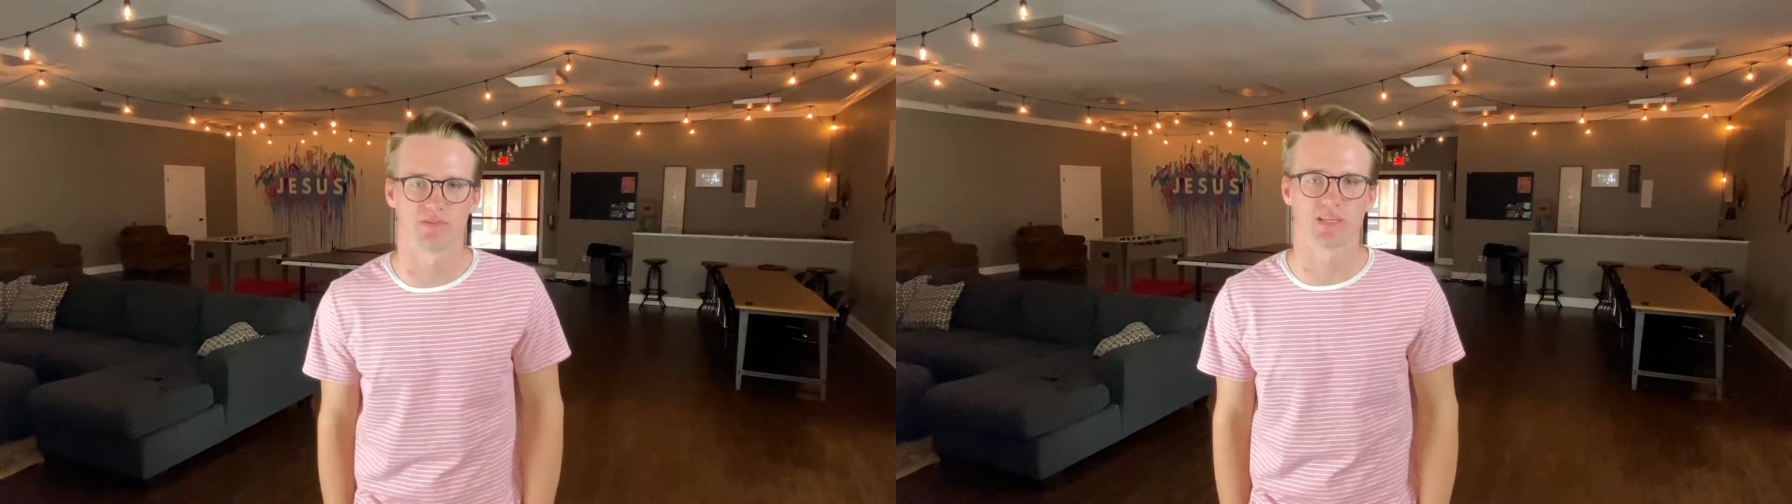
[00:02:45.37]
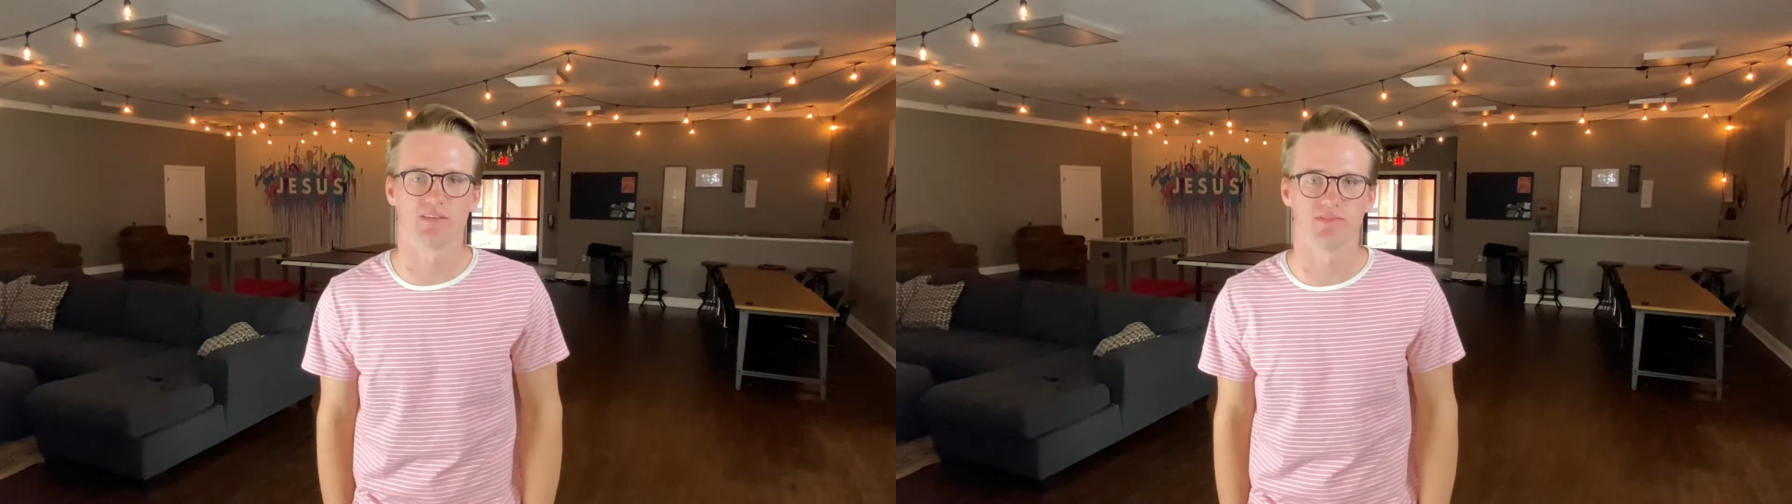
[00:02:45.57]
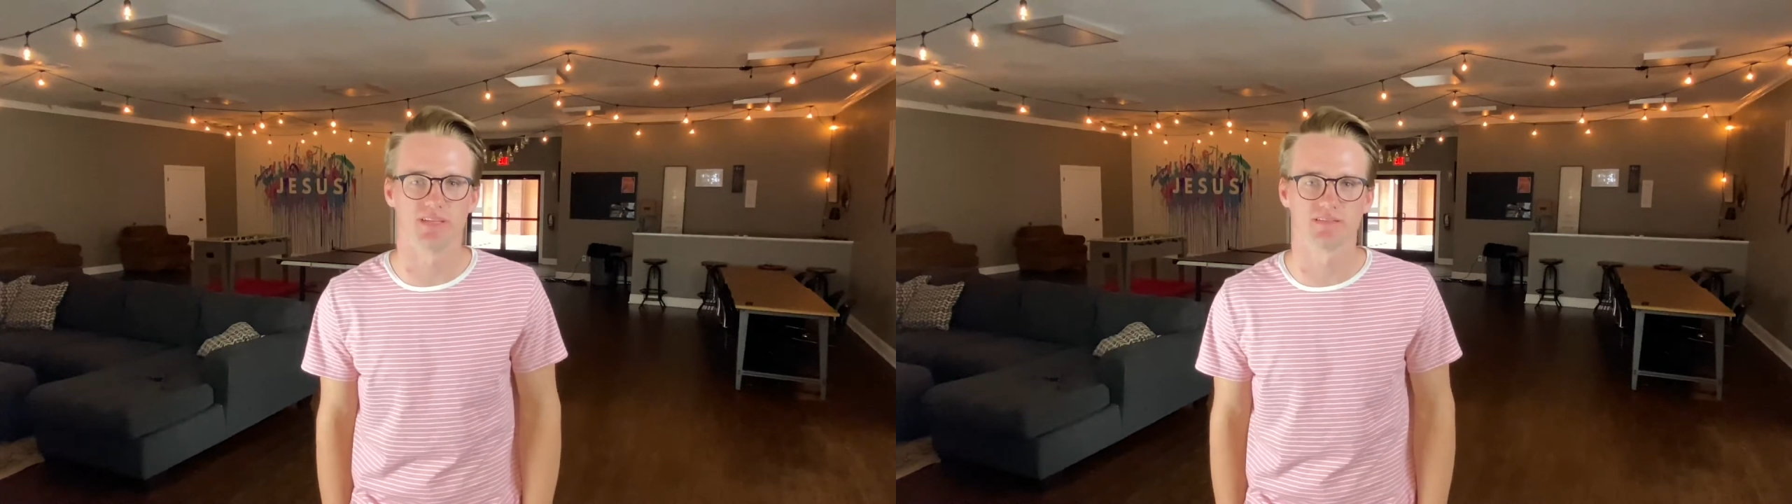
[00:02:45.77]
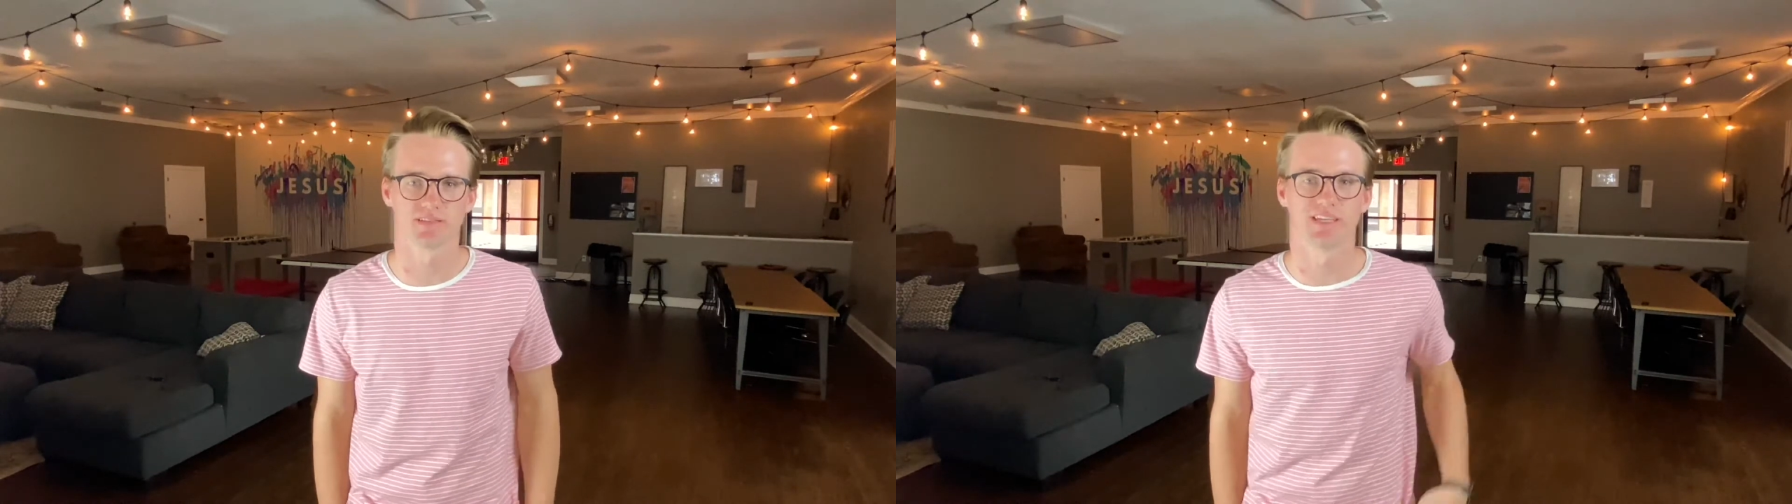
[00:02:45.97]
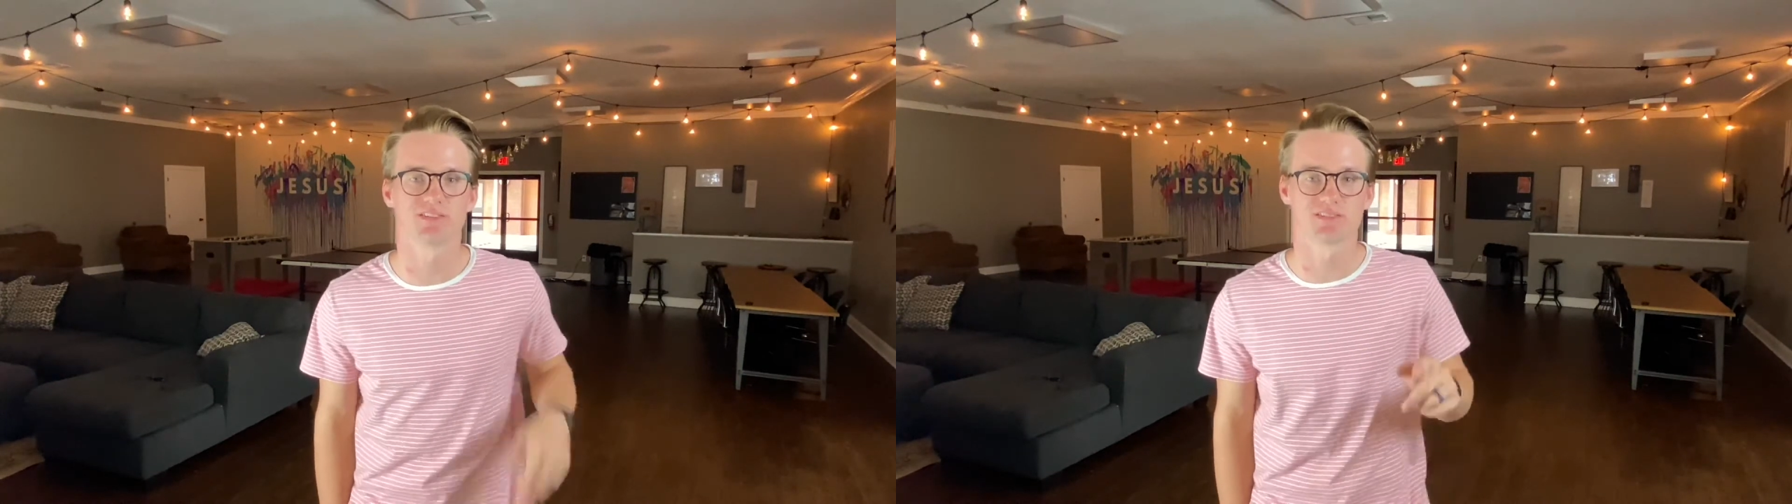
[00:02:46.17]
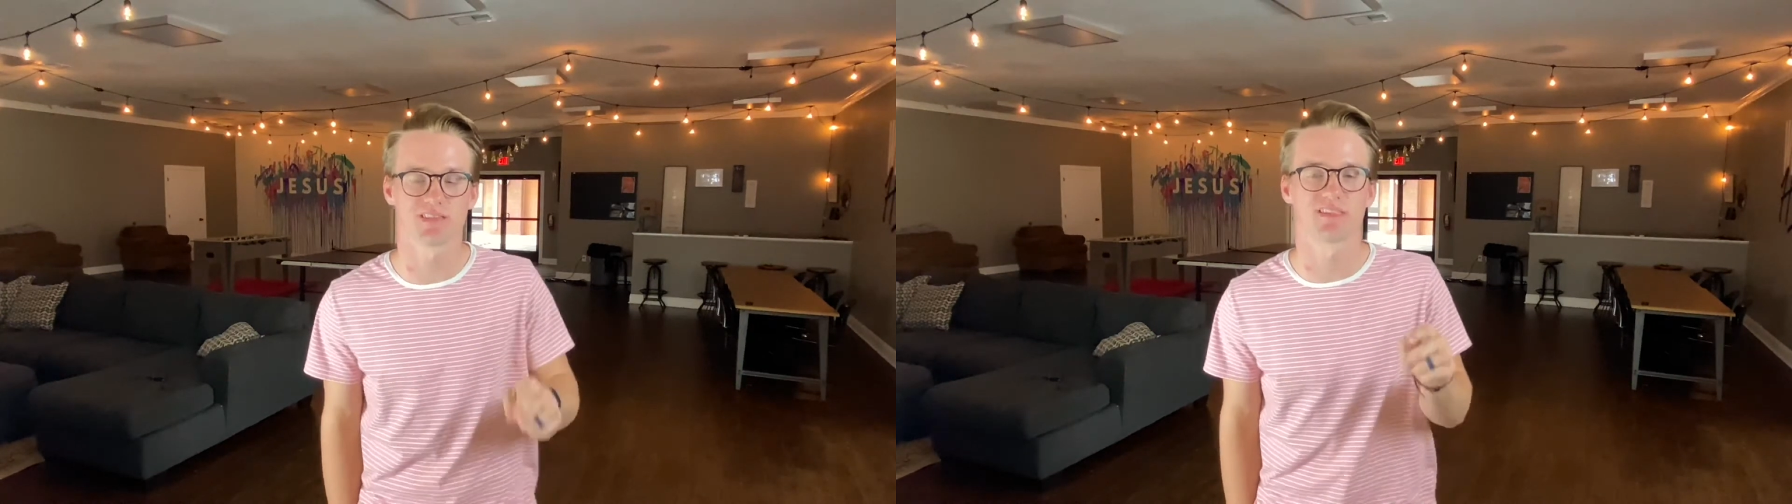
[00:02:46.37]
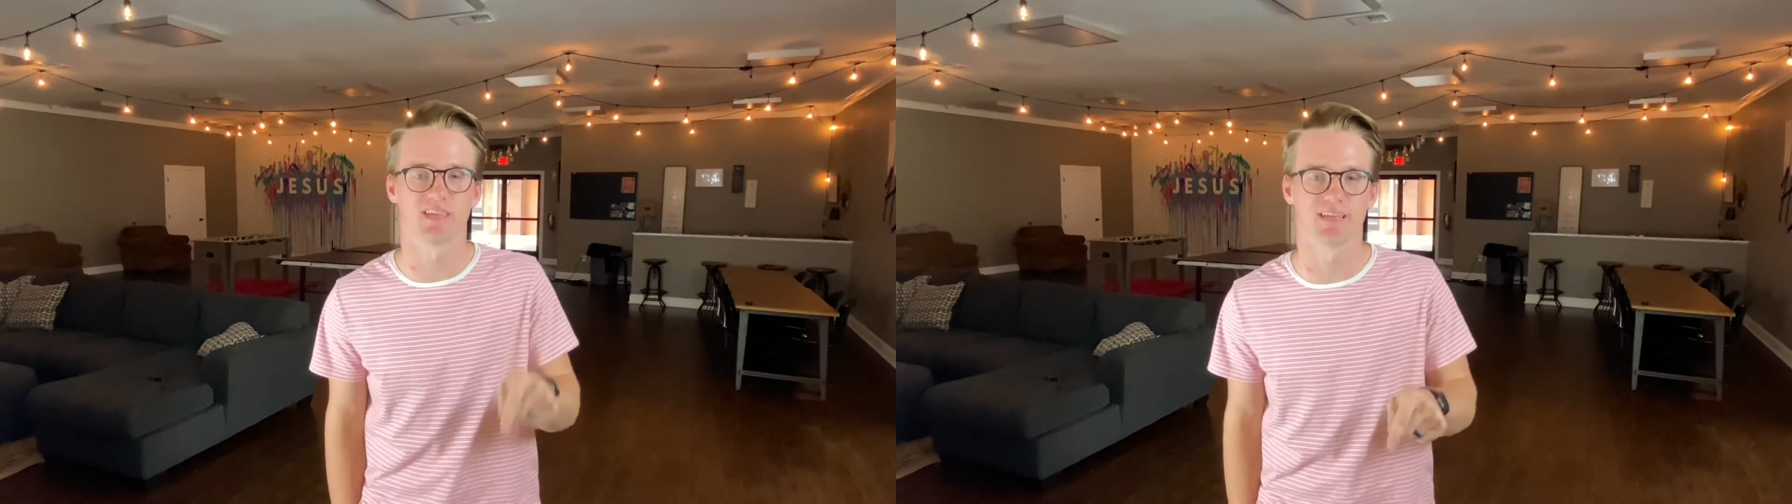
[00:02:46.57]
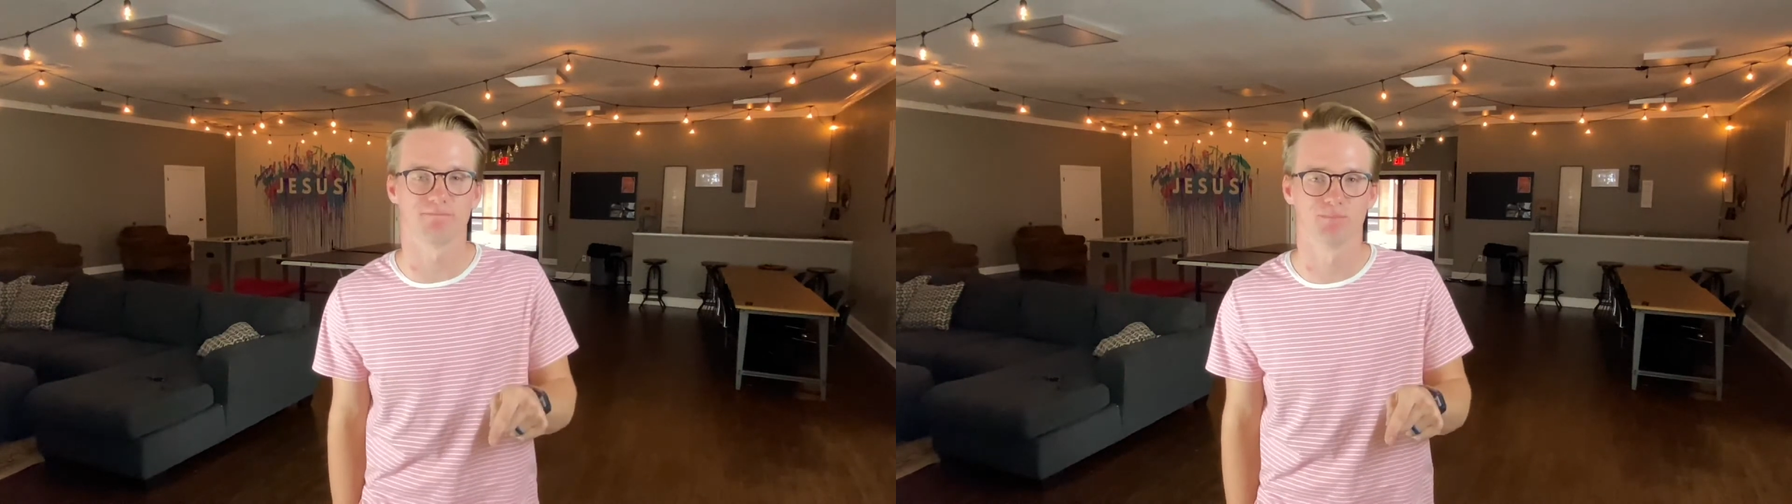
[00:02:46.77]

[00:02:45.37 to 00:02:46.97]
forgiveness. Here's the thing.